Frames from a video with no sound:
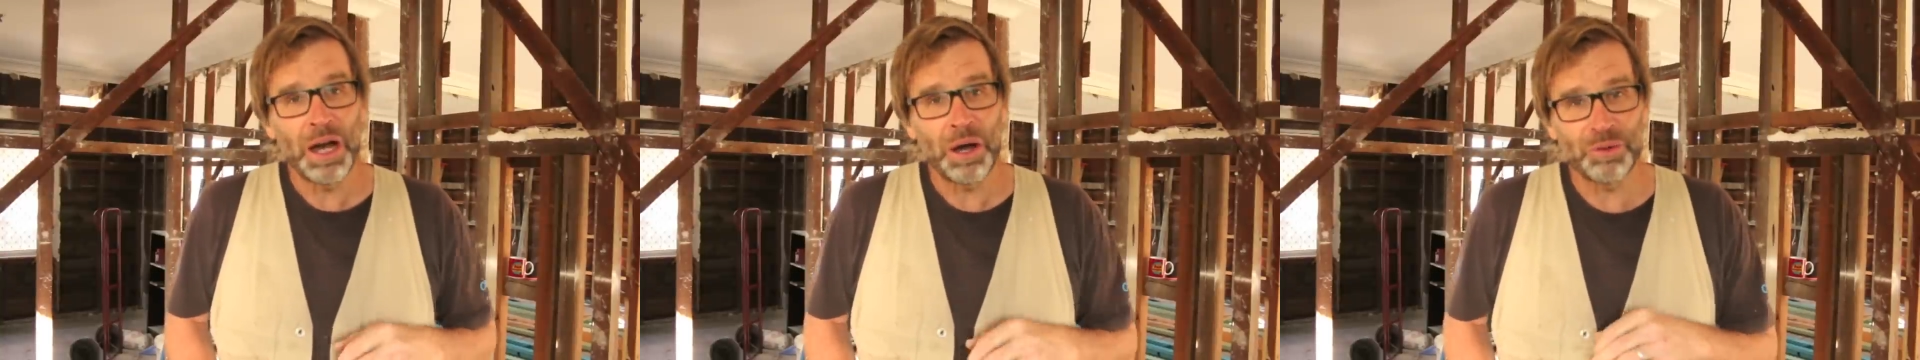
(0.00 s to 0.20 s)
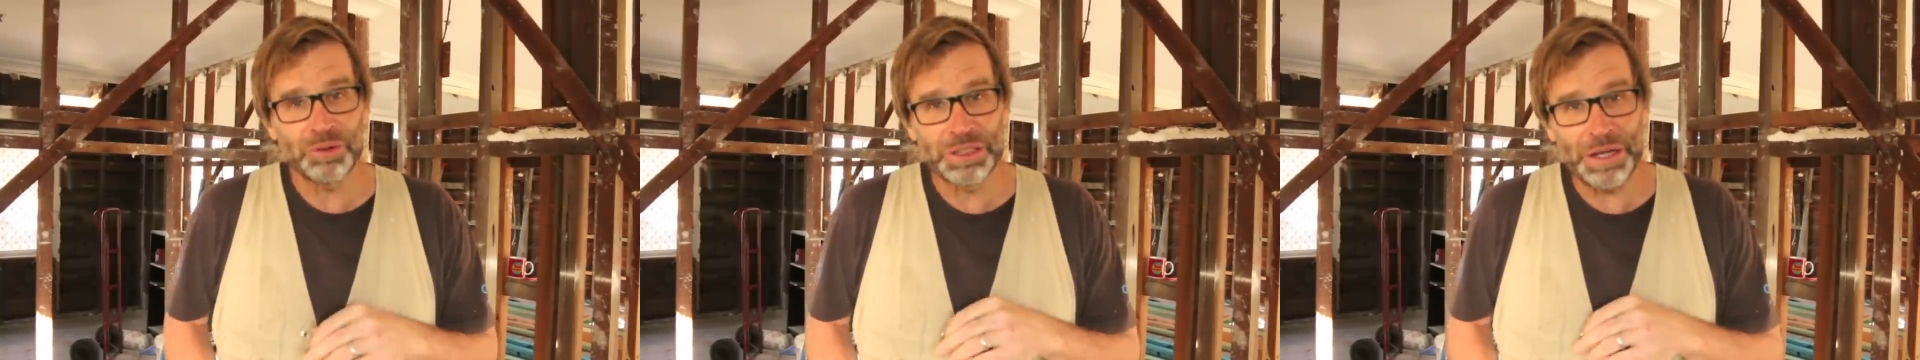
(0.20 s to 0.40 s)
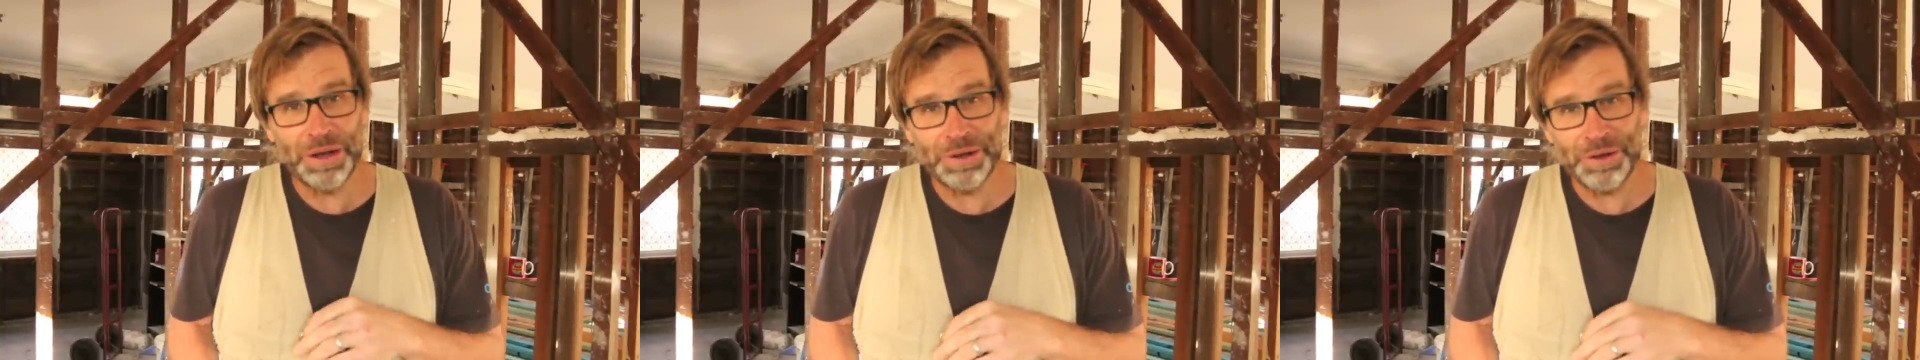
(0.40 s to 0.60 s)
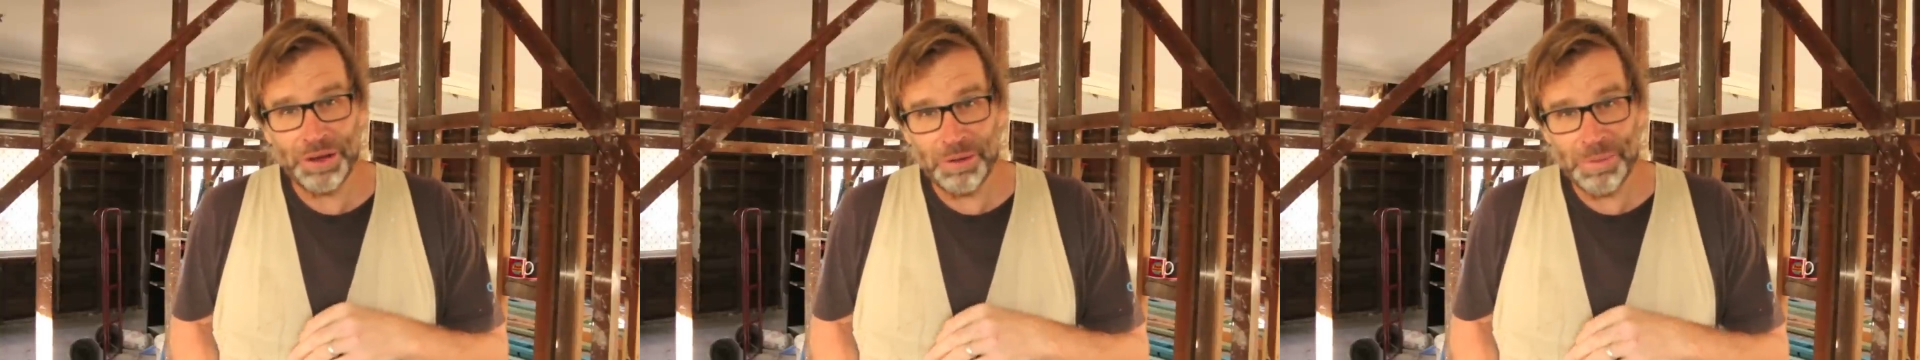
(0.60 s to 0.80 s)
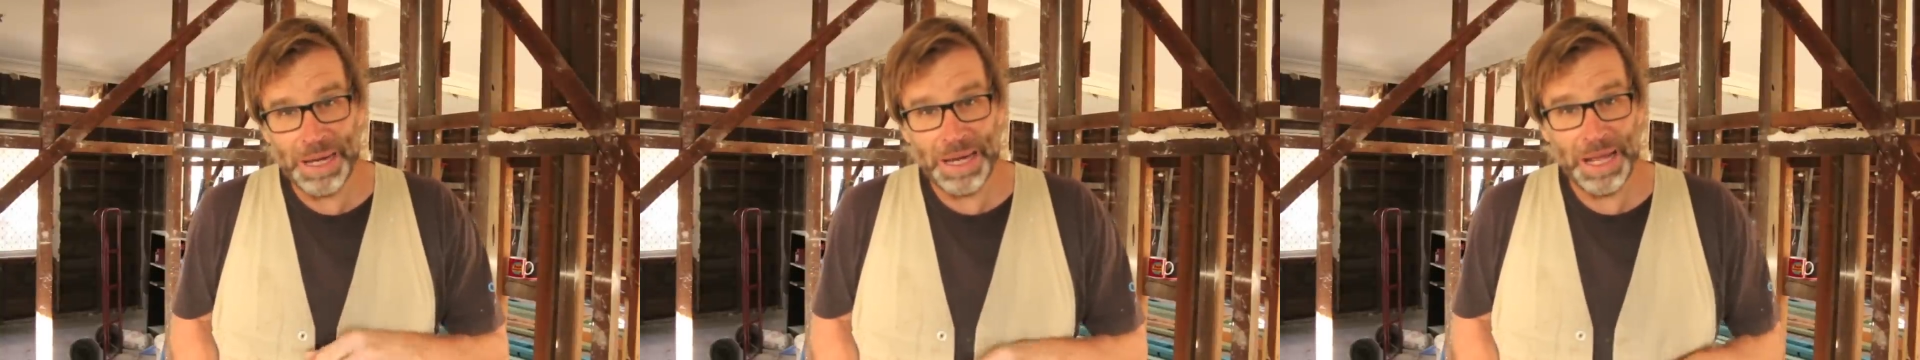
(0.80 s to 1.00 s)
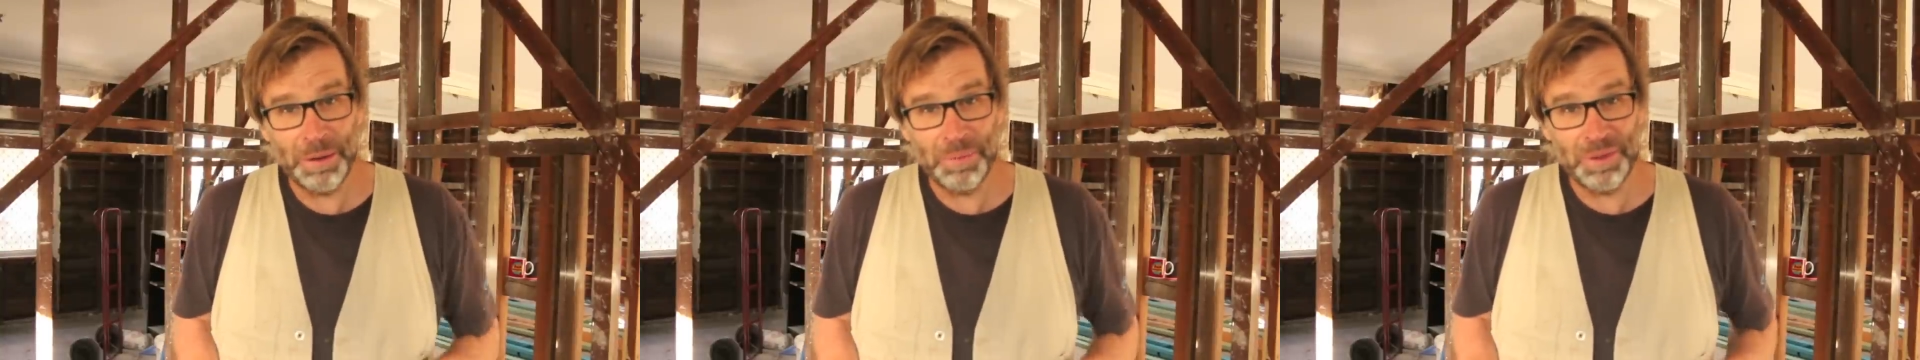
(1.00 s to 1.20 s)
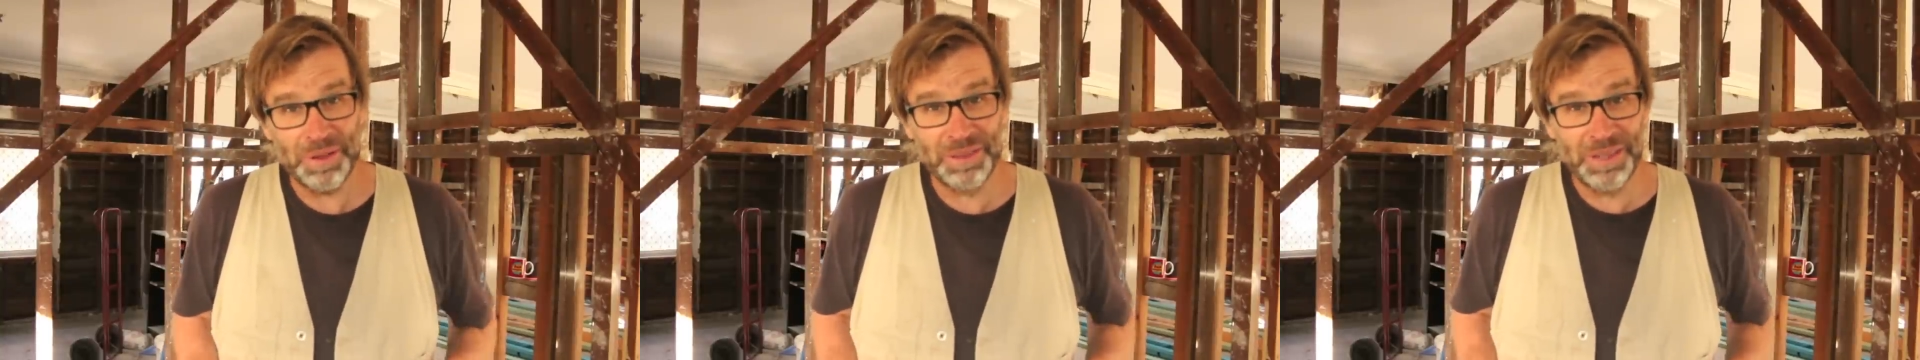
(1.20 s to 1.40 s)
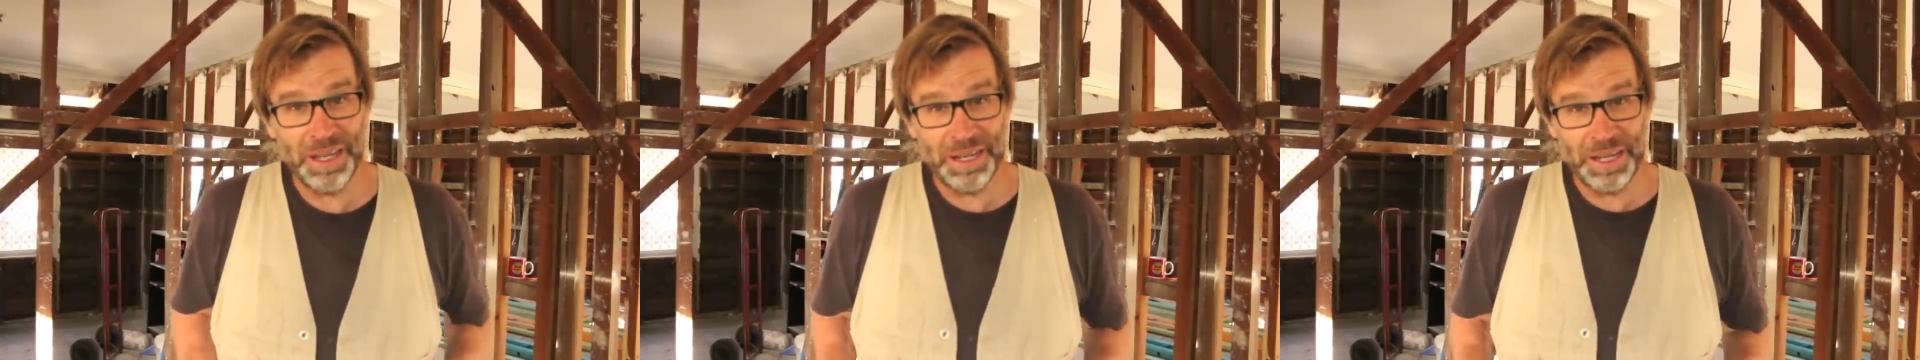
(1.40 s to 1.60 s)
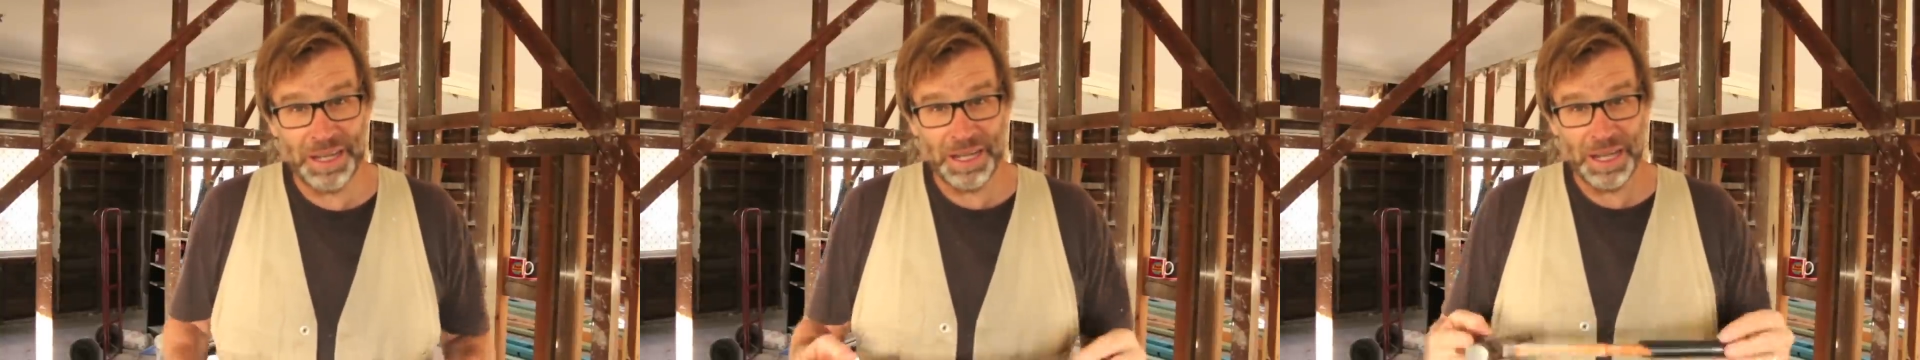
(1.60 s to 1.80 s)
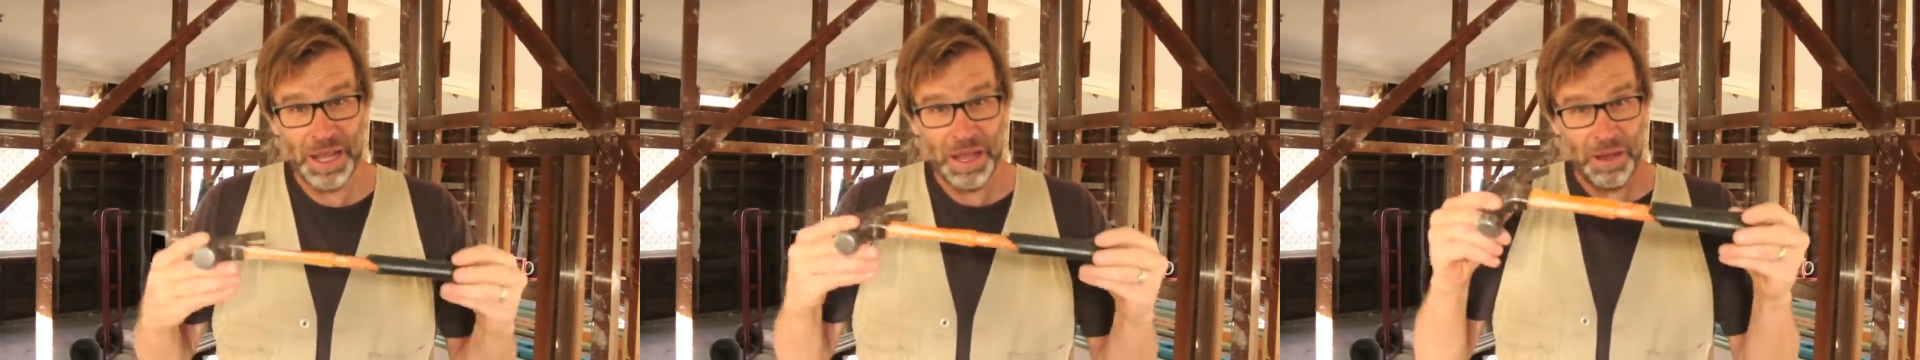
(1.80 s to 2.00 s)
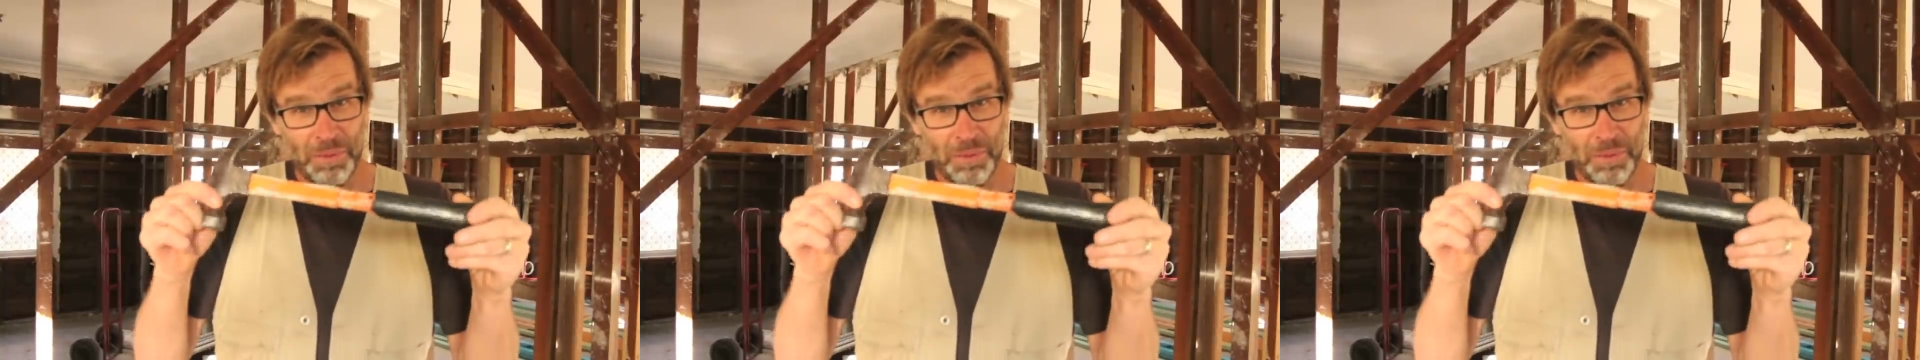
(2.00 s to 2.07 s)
I was going on about how pathetic